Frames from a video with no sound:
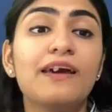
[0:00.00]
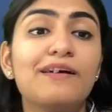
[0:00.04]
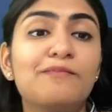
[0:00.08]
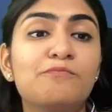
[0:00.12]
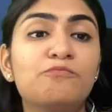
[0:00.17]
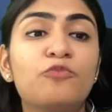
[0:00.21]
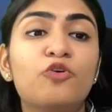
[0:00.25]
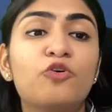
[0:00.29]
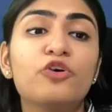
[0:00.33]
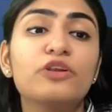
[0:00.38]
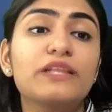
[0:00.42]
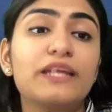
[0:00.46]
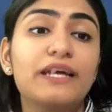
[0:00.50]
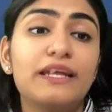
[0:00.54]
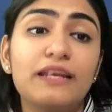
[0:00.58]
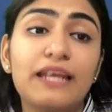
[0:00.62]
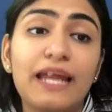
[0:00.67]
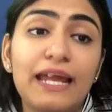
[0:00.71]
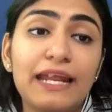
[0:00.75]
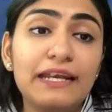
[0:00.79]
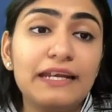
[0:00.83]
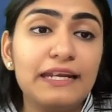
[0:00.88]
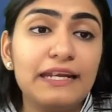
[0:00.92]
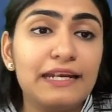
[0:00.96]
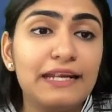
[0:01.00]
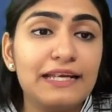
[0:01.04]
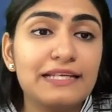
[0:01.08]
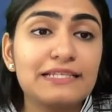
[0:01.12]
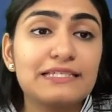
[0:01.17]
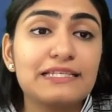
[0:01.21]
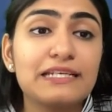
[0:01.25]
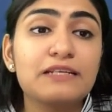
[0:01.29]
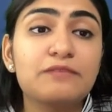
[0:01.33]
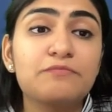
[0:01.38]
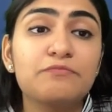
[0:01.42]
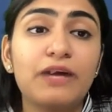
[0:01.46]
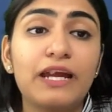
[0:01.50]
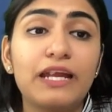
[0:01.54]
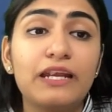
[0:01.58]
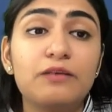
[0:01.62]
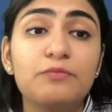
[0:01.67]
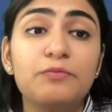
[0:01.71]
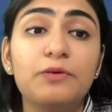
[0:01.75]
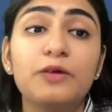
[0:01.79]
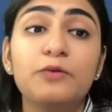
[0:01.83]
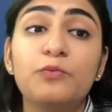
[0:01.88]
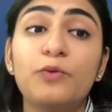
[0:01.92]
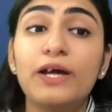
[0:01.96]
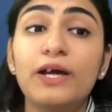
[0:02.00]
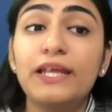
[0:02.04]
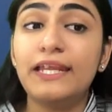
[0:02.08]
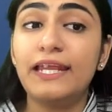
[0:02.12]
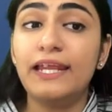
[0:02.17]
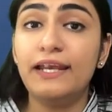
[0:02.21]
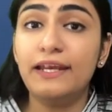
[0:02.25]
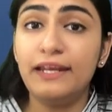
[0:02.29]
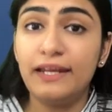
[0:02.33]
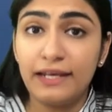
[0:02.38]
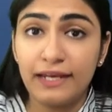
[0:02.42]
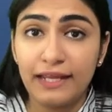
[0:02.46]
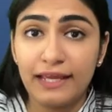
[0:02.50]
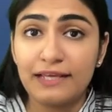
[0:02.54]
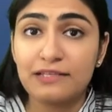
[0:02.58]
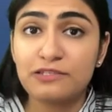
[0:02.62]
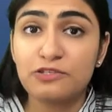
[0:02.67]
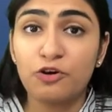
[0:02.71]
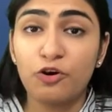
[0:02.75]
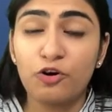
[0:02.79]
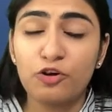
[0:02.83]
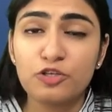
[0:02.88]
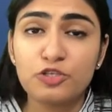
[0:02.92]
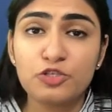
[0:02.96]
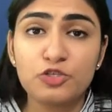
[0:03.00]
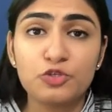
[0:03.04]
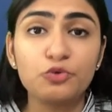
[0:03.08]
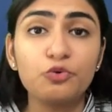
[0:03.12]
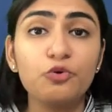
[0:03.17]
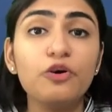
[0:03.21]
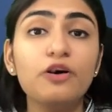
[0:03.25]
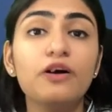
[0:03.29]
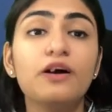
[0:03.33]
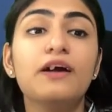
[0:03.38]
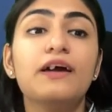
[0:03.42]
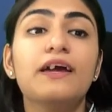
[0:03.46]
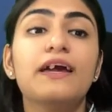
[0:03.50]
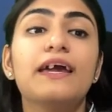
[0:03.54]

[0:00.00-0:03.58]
more than 90 days, it might be 180 days or so.